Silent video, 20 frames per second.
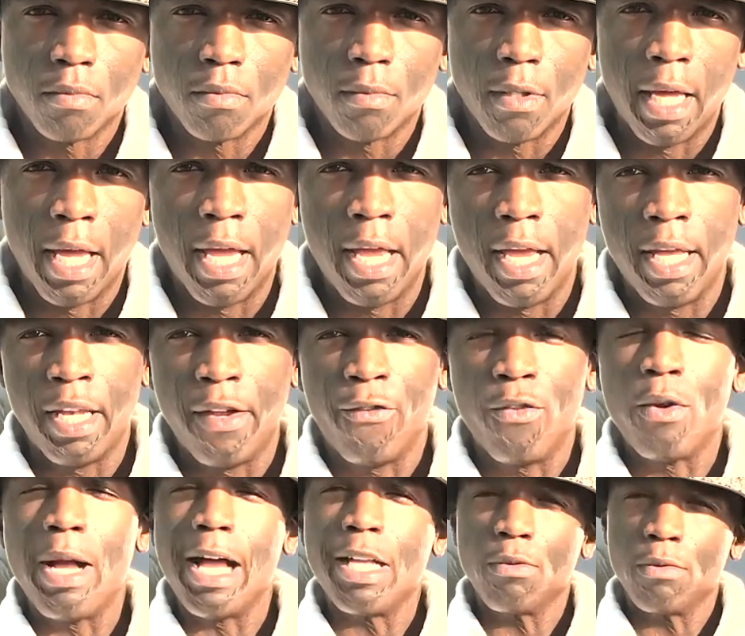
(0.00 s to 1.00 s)
And if you
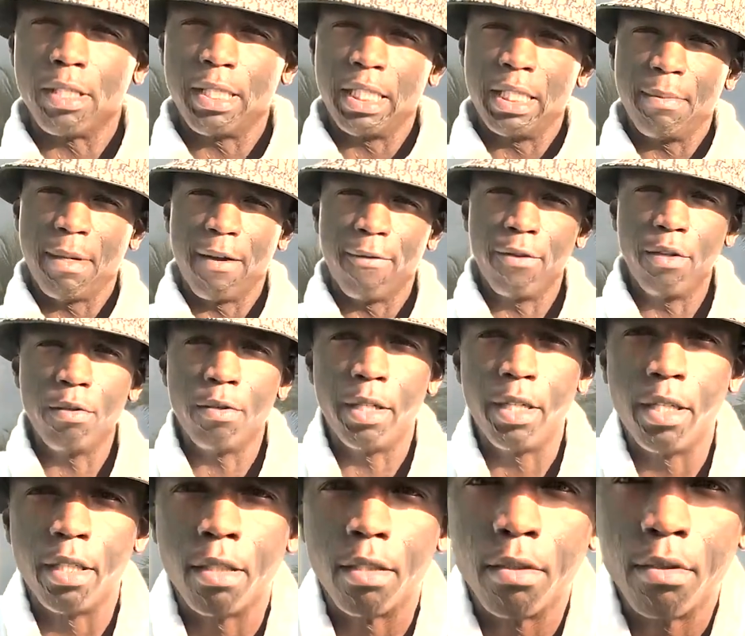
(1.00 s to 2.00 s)
guys want to see my view
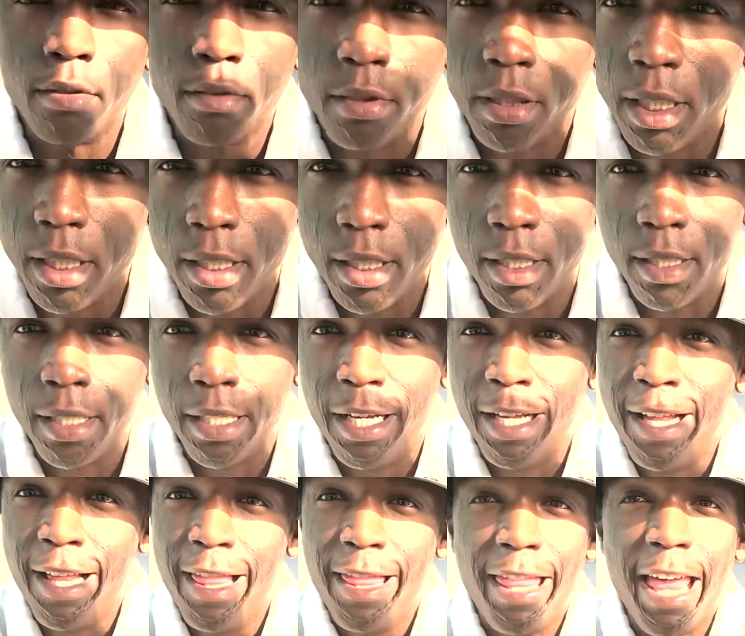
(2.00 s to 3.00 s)
here, because
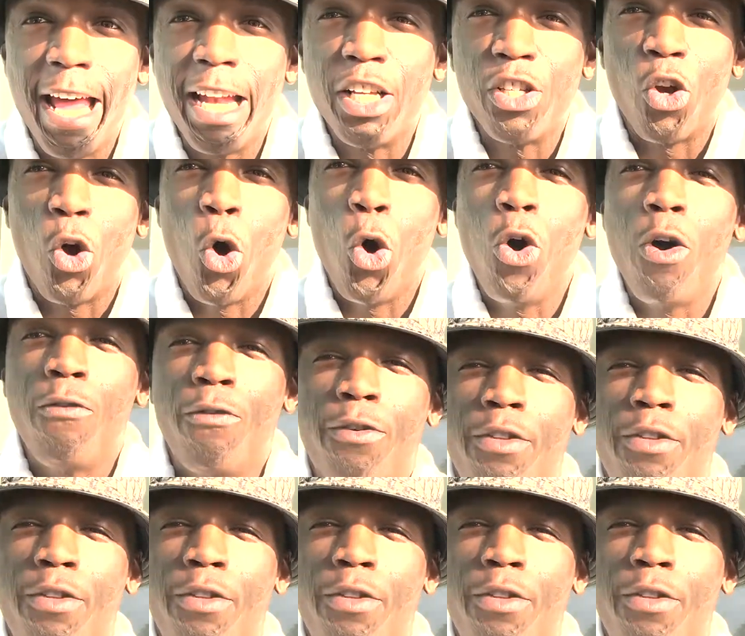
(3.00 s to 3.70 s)
that is all for